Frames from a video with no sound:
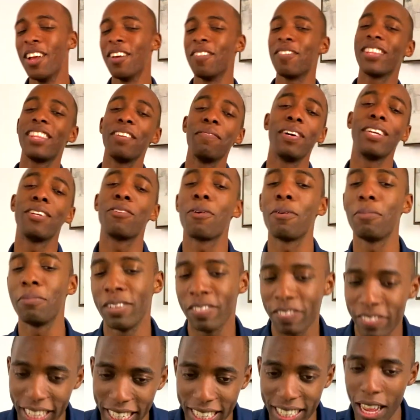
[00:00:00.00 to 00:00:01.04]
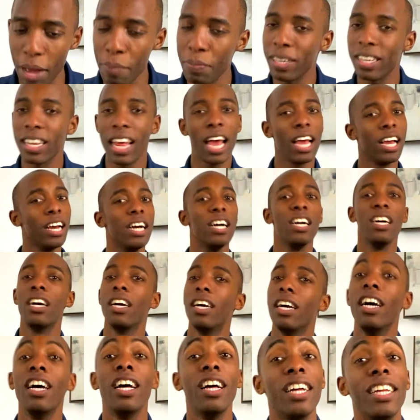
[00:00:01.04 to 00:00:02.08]
But then my dorm chief gets up. He's like,
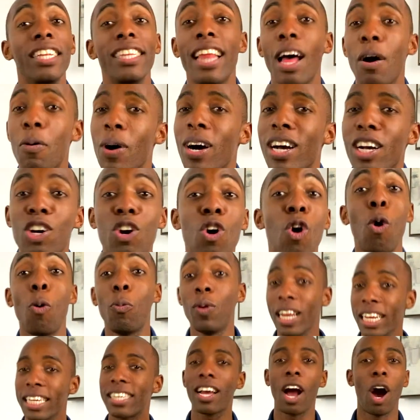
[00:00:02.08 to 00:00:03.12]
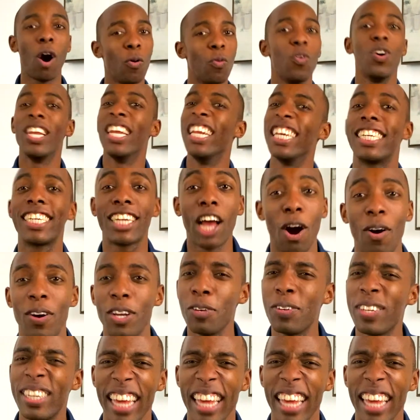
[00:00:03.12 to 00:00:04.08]
that wasn't cool. Let's go. Let's go. You can